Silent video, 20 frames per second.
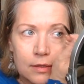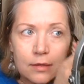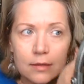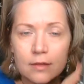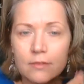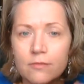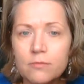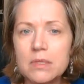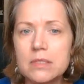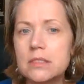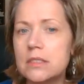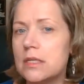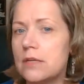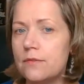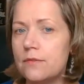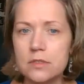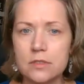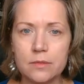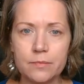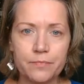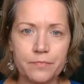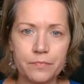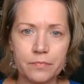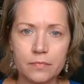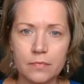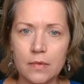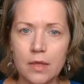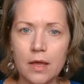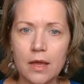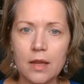give myself some
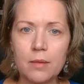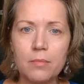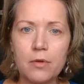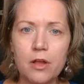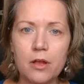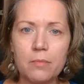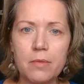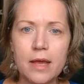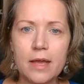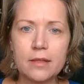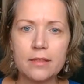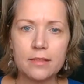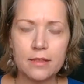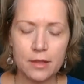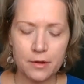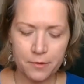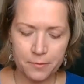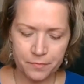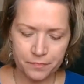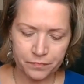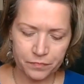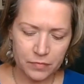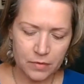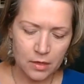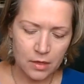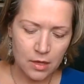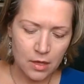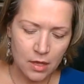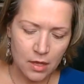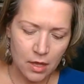eyebrow back there.
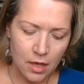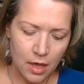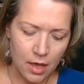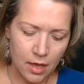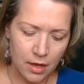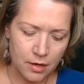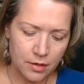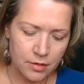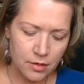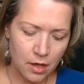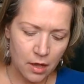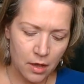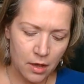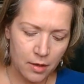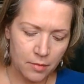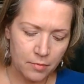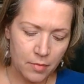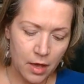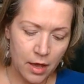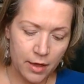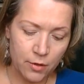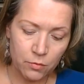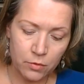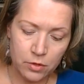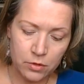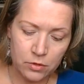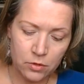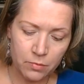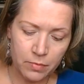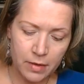And I
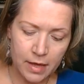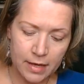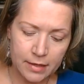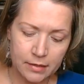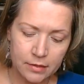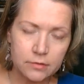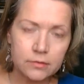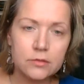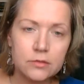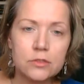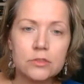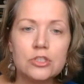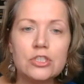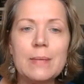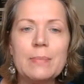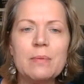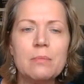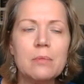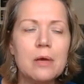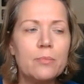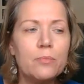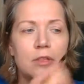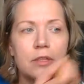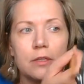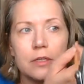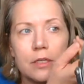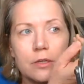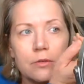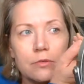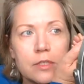will go back and shape them up with a
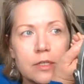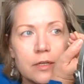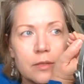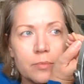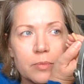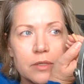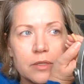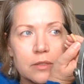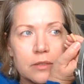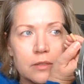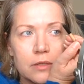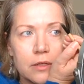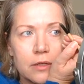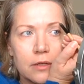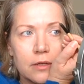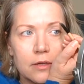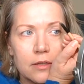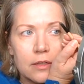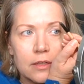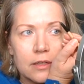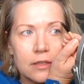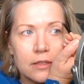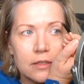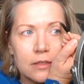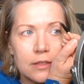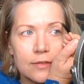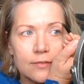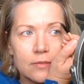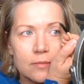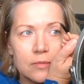Q-tip and all that to
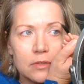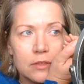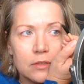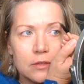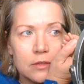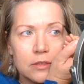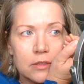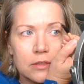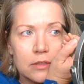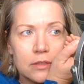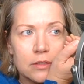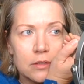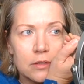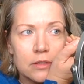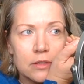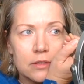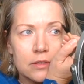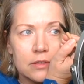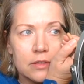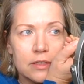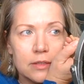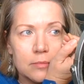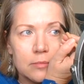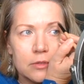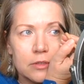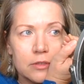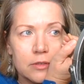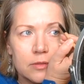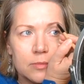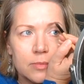give them the same
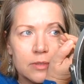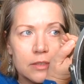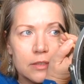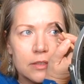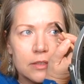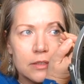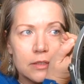look. But